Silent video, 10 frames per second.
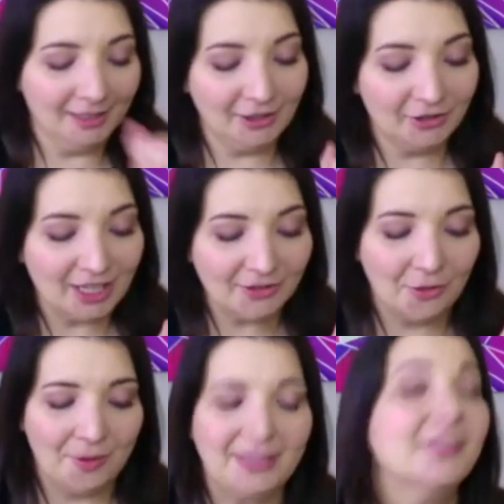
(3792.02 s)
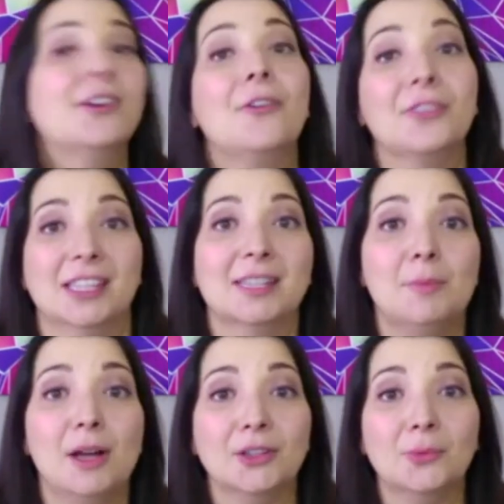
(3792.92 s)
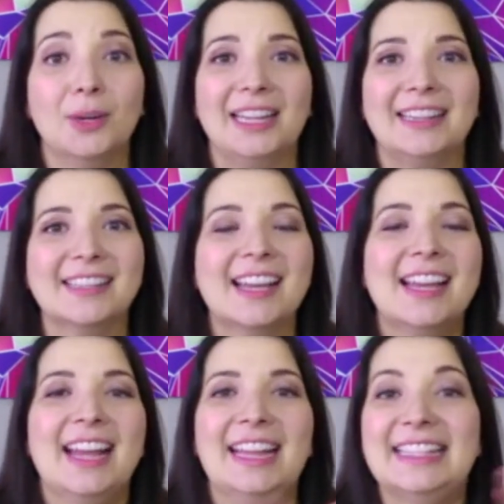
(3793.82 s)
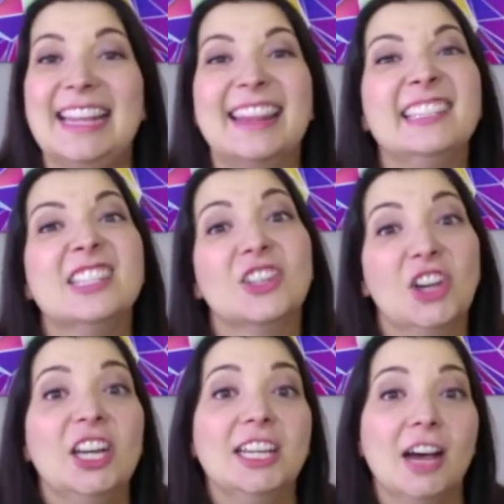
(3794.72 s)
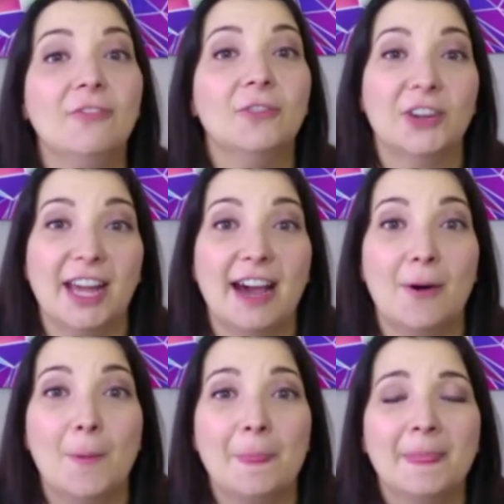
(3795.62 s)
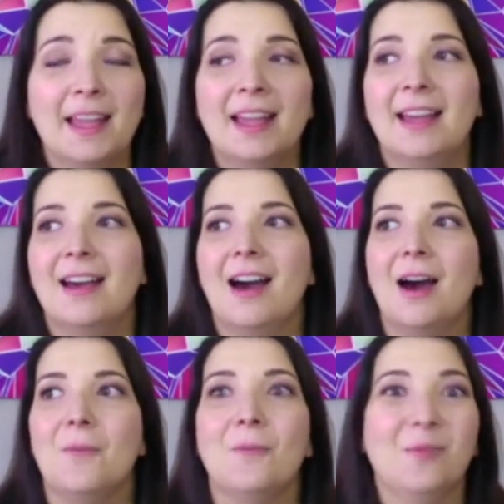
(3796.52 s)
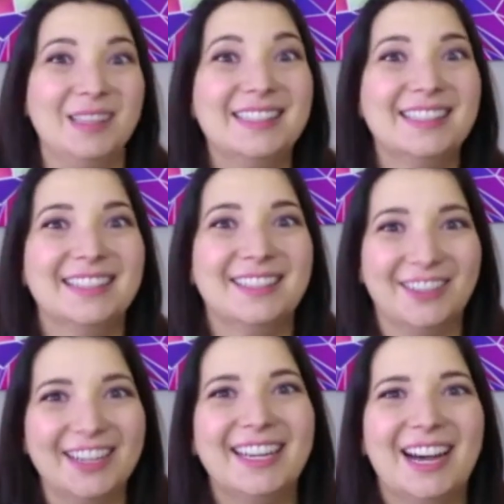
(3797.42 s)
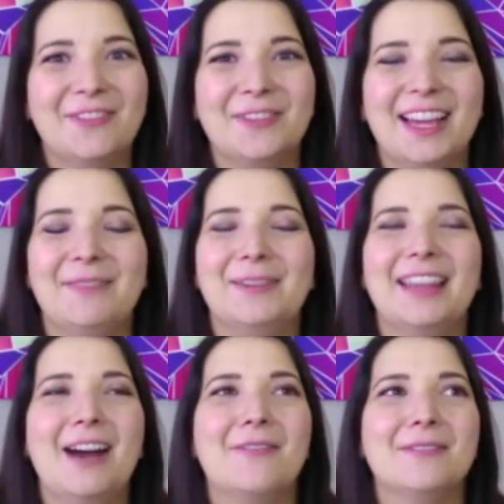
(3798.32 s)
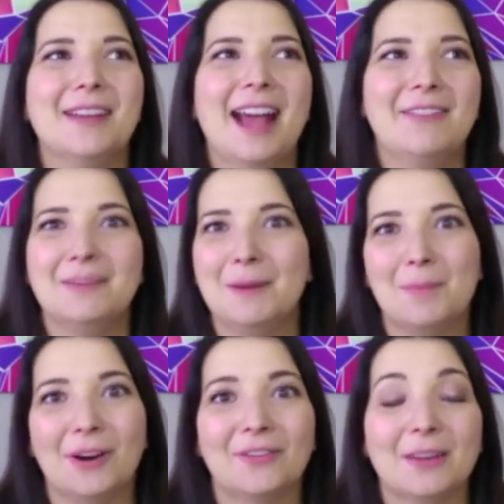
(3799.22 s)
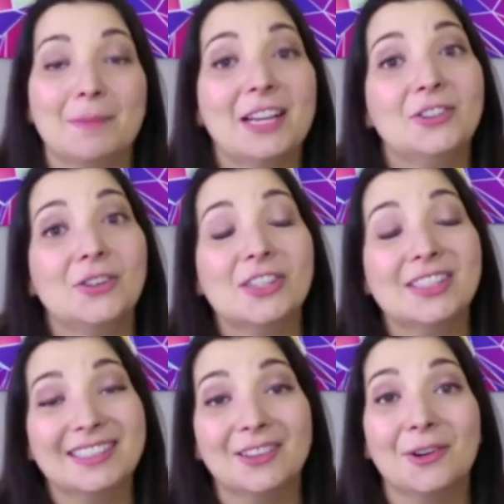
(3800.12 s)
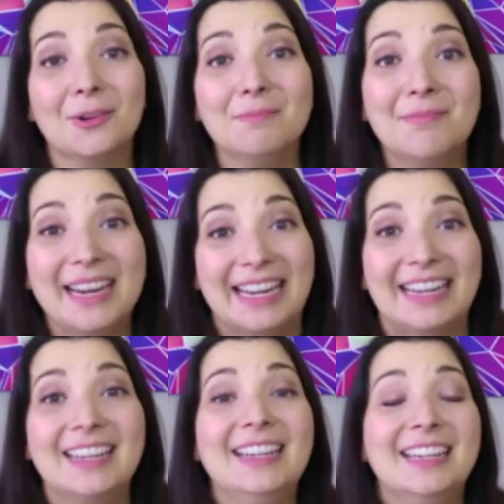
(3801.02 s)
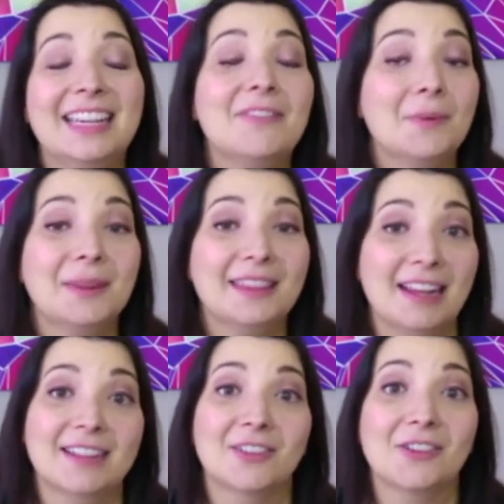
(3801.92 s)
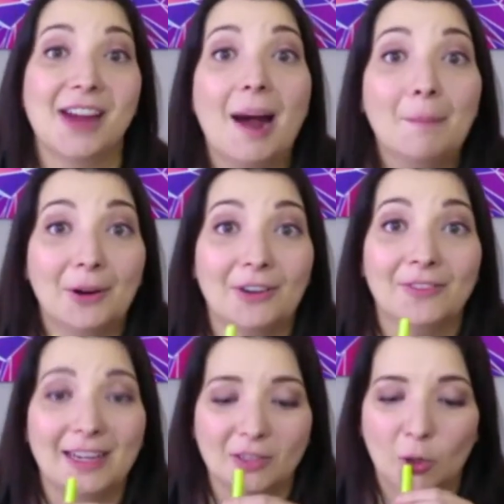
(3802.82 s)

You're just going to go for the smaller wins and say, this is good enough for now. Um, what's good enough without having to be perfect because you can still earn money even when things are not perfect.